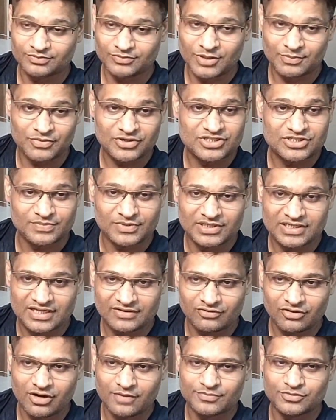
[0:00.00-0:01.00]
a principal
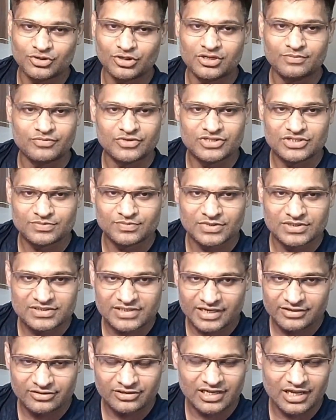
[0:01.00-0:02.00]
devops or a principal
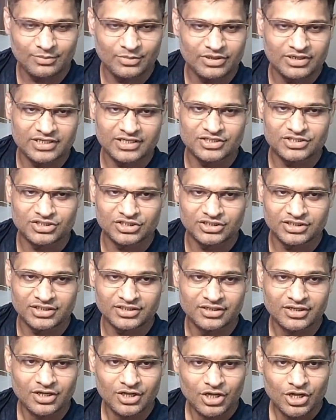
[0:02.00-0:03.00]
site reliability engineer
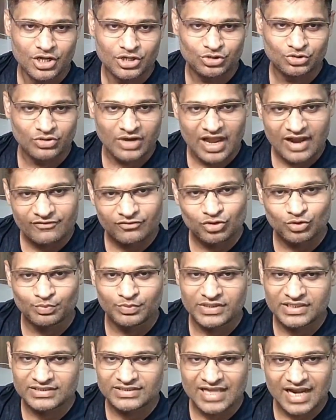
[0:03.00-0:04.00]
you have to
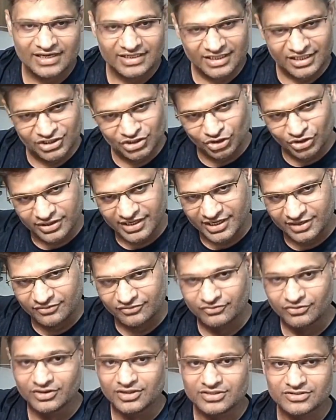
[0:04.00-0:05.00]
be that in your head
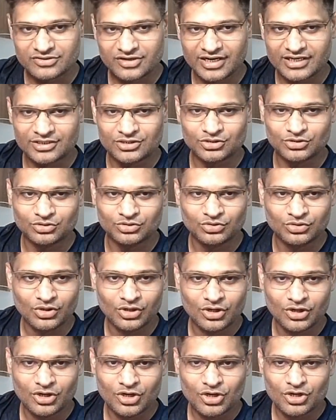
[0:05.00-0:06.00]
first right you
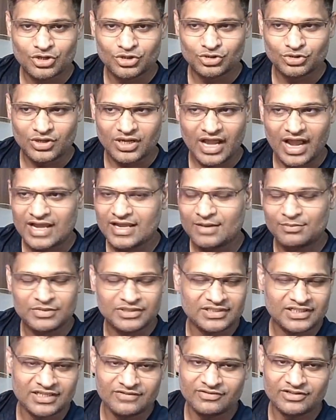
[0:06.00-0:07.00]
you, I, I
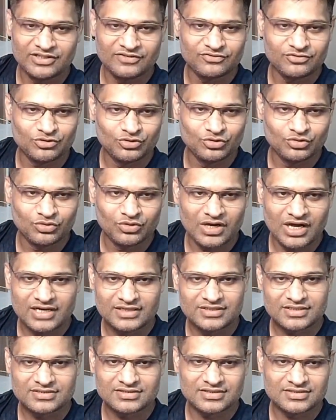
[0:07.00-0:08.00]
mean, even if you are
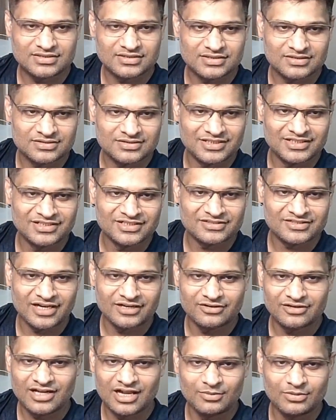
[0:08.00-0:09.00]
just a senior
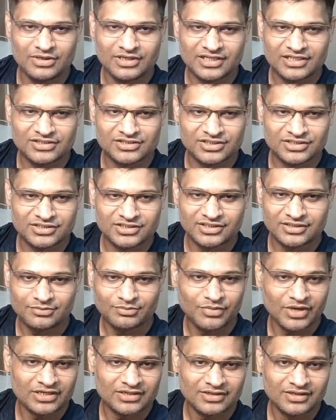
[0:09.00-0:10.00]
site reliability engineer,
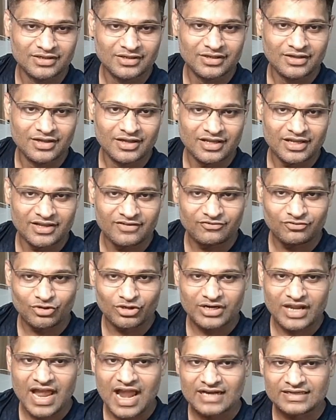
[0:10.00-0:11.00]
but if
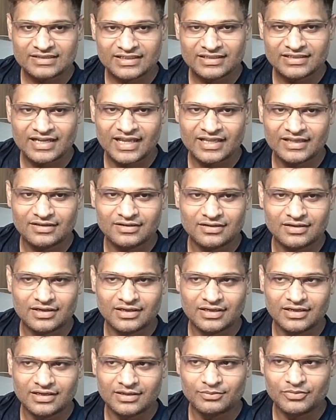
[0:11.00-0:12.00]
you're acting like
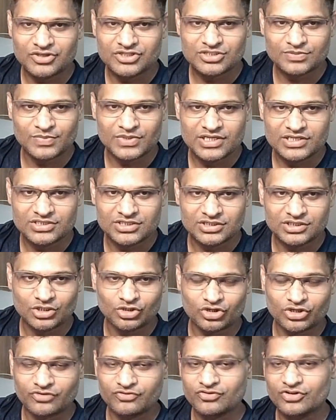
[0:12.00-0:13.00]
a principal
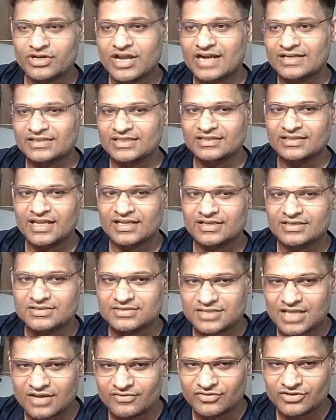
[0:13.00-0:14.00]
engineer, if you're acting like a
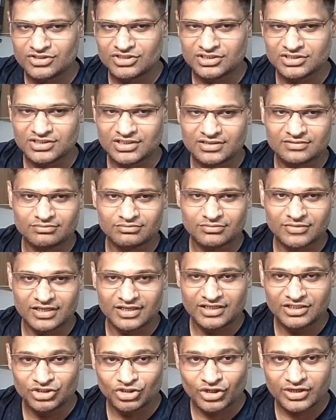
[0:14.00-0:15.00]
staff engineer
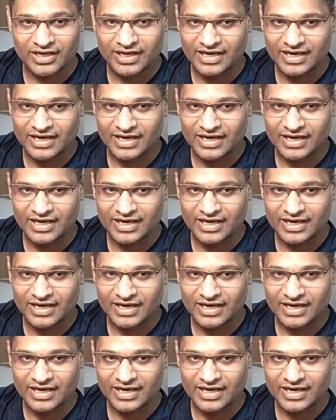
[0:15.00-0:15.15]
in your